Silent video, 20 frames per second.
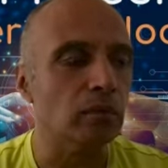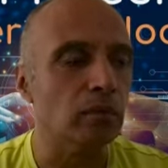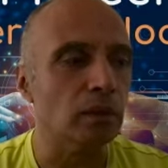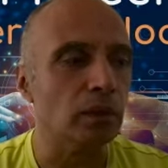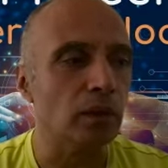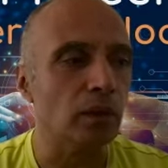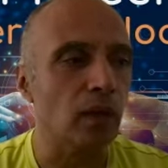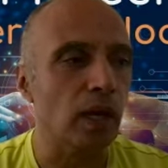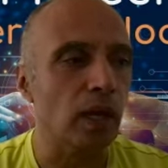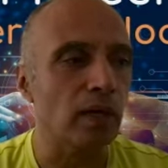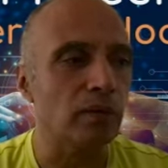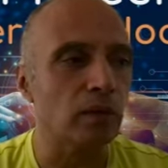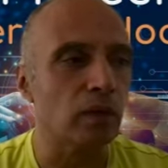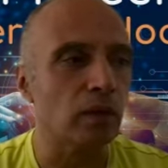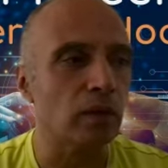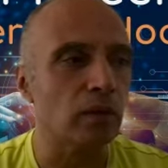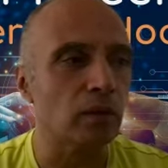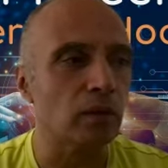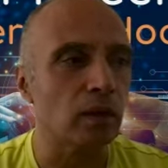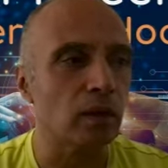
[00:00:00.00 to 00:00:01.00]
you know, I
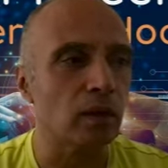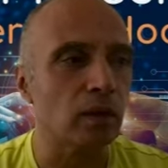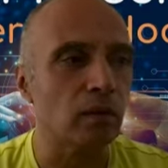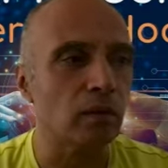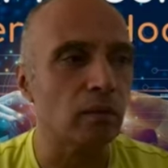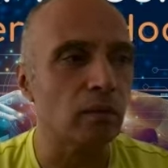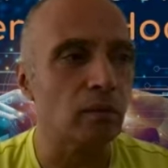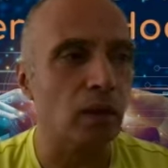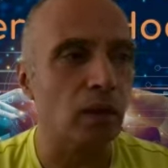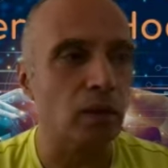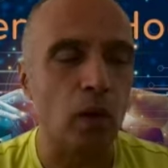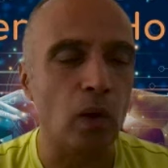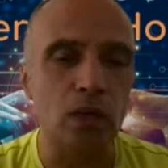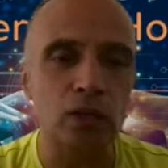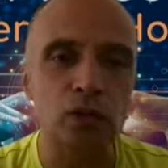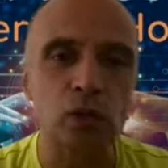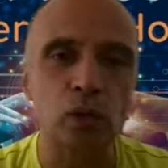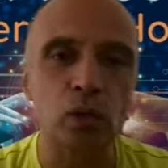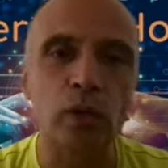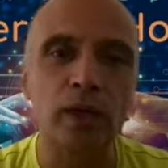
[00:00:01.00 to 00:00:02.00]
was
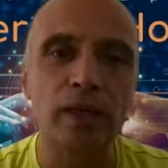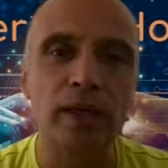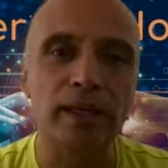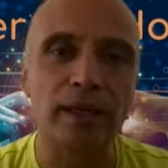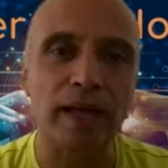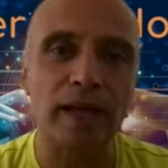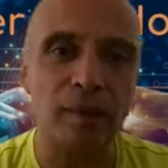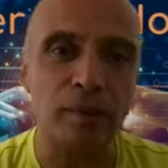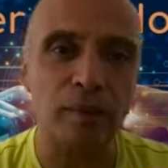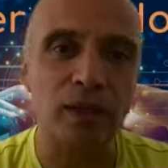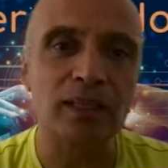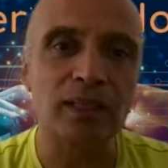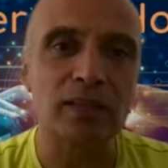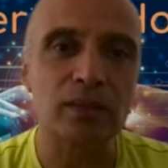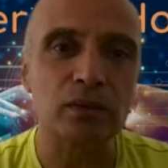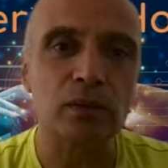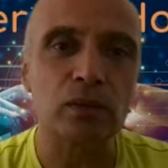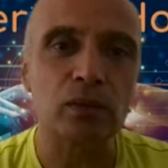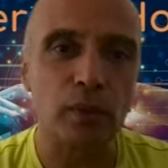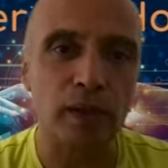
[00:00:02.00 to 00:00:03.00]
not so good in
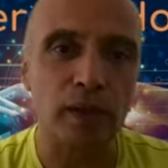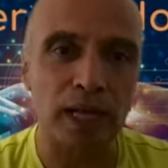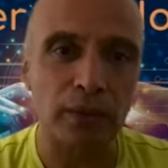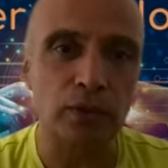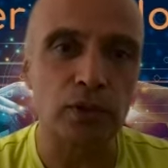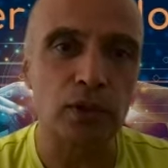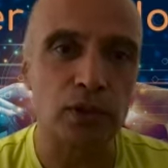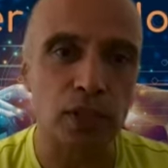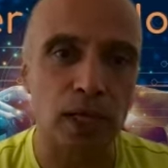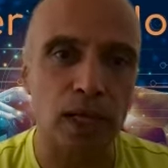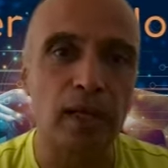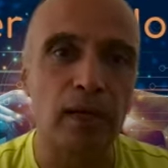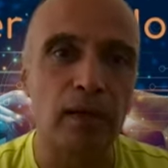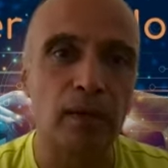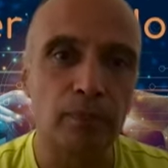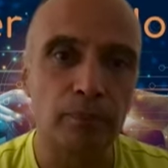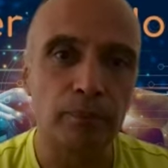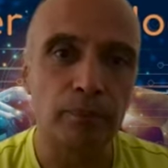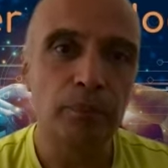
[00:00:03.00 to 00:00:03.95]
academics when I was a child.